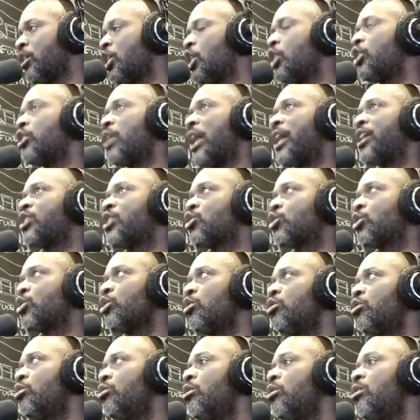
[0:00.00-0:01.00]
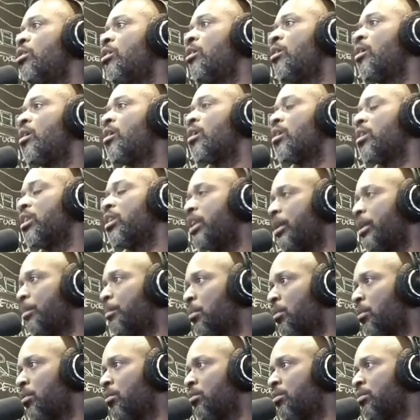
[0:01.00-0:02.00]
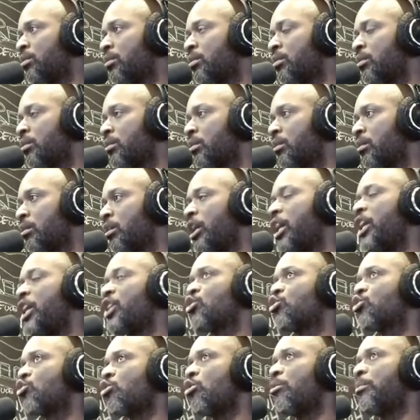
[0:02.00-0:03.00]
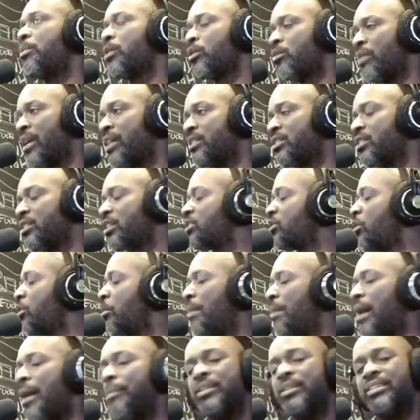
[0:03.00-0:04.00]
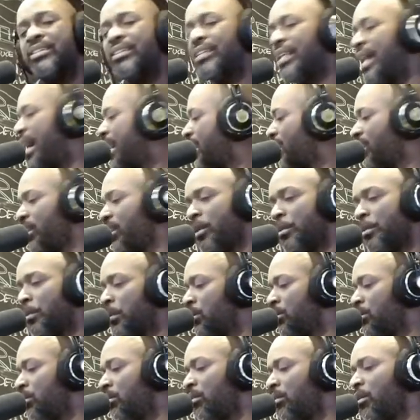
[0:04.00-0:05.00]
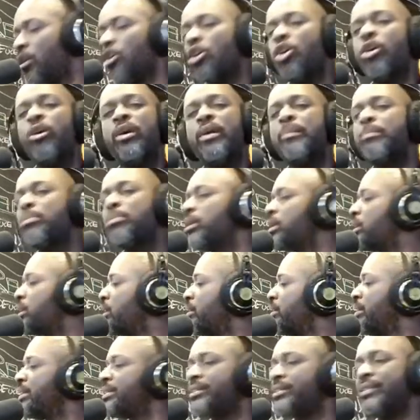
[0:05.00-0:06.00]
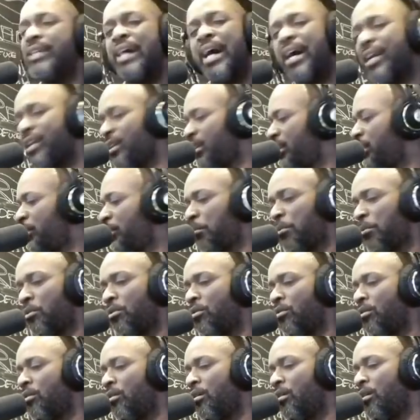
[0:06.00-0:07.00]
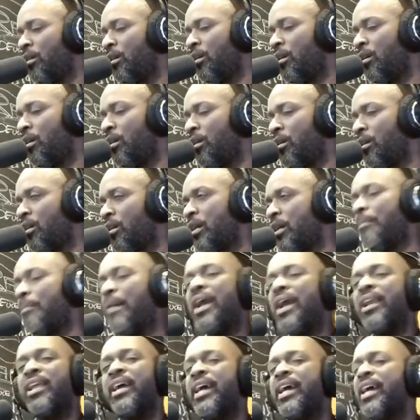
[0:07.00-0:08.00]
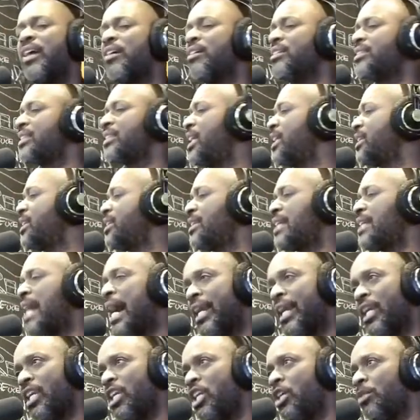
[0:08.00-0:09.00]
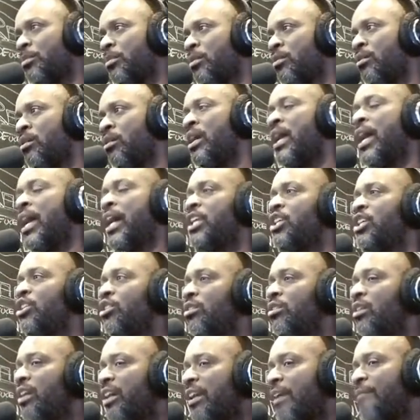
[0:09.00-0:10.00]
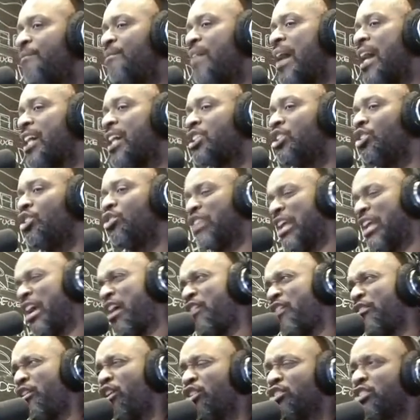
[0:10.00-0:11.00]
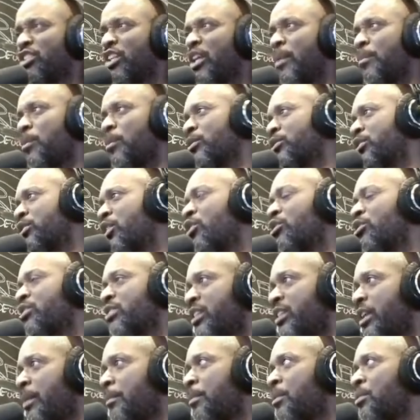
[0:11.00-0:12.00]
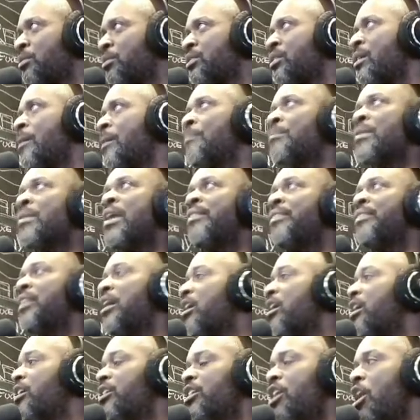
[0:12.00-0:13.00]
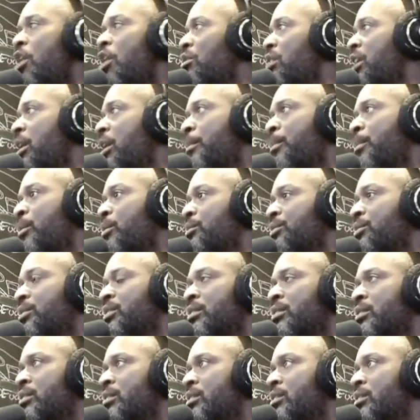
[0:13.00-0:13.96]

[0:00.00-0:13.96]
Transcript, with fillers: like true liberals and true progressives, because Obama's not a liberal. Cory Booker is not a liberal. Kamala Harris is not a liberal. And you look at Fox News, all those liberals, those liberals. There are no liberals